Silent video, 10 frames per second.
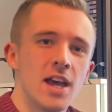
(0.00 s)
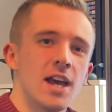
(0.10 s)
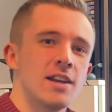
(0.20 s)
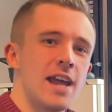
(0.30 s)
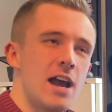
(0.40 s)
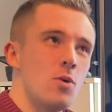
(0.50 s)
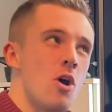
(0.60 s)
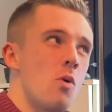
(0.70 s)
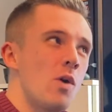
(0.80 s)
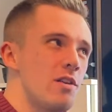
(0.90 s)
Now,
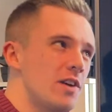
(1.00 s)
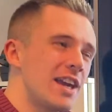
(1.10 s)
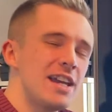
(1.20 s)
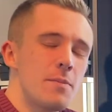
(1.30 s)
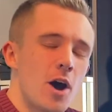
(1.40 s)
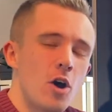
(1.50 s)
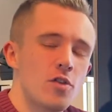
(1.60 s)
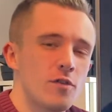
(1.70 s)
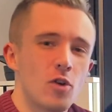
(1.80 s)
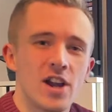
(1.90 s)
one of the key parts
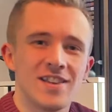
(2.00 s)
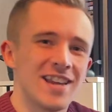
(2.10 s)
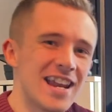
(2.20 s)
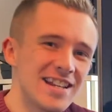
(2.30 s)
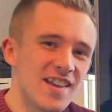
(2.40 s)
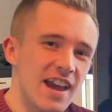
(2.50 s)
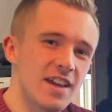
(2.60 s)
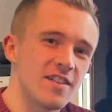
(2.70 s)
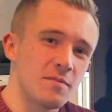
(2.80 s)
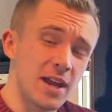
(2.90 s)
of writing any text
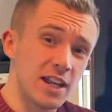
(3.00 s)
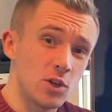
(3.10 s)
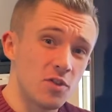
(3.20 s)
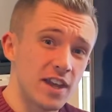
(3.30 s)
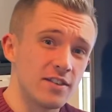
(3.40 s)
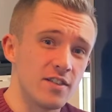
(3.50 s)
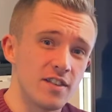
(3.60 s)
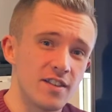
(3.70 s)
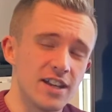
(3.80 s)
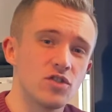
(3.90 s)
is making your sentences
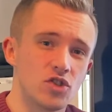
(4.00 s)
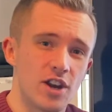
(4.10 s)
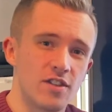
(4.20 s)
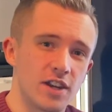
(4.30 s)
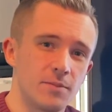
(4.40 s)
interesting.